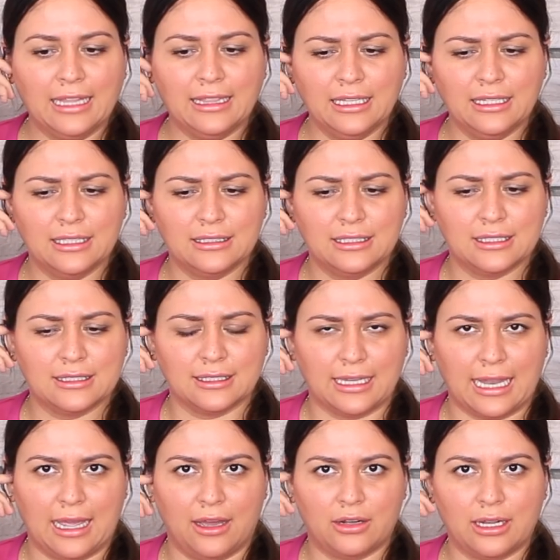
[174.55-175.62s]
I think this is
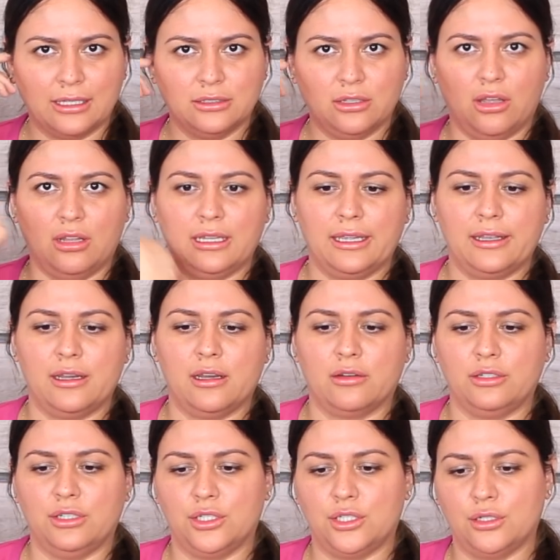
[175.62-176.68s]
allowed. I saw a lady
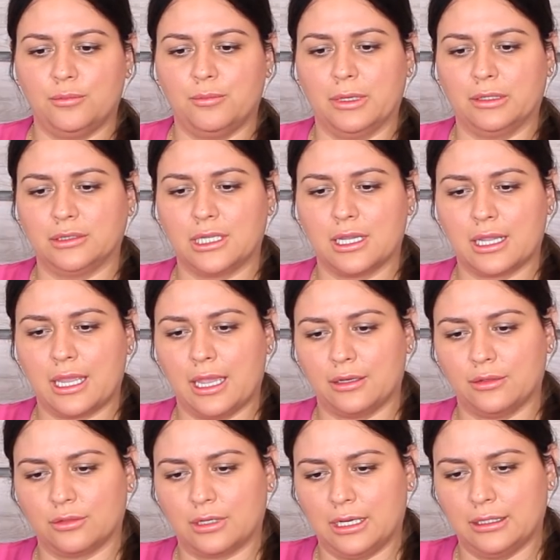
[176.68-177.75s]
on YouTube melting a
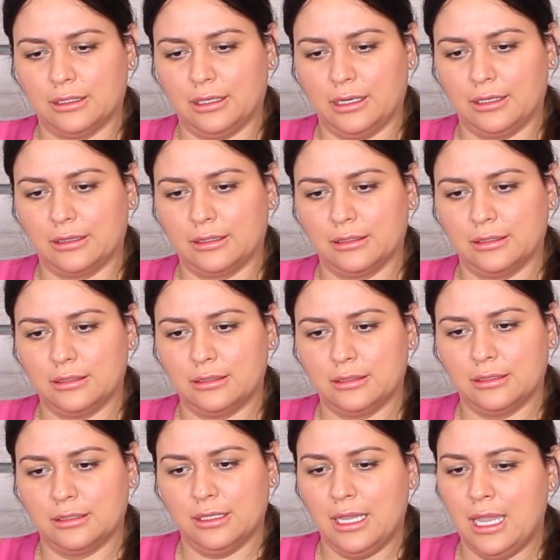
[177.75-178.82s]
candle kind of like
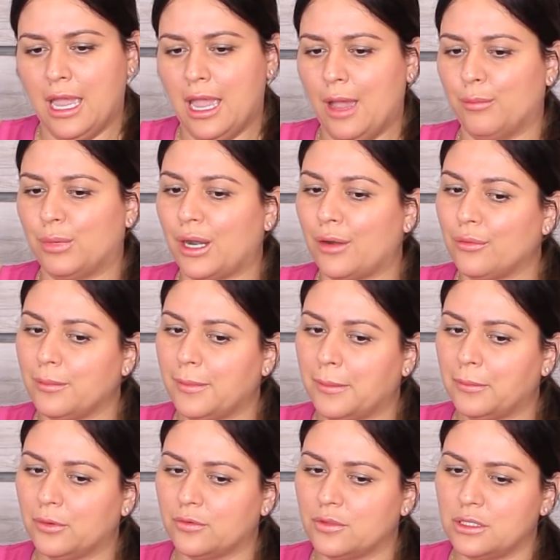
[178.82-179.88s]
this. But I don't
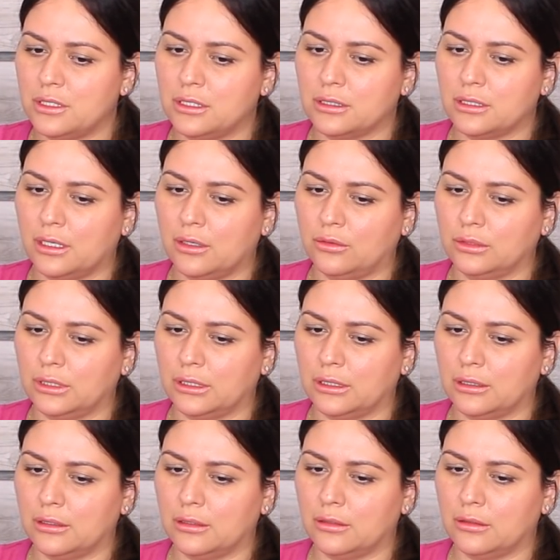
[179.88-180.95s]
remember if she just held
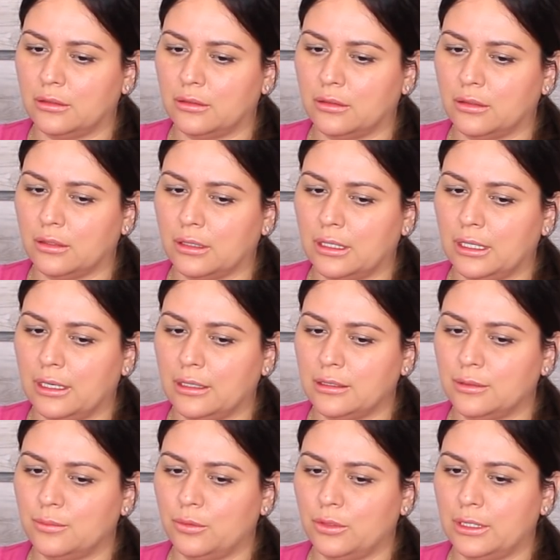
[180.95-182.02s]
it. Can I
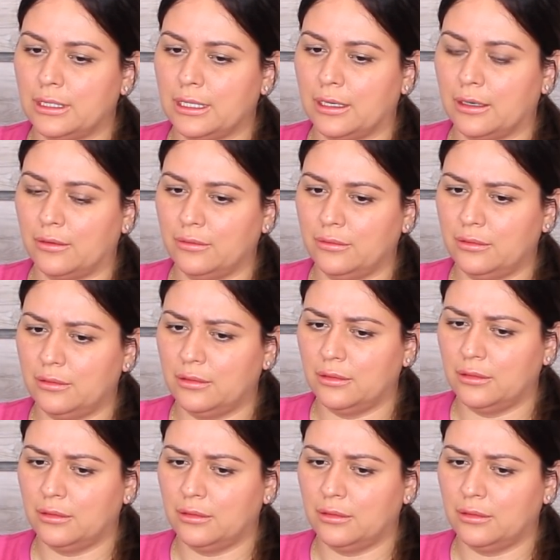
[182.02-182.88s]
just put it down?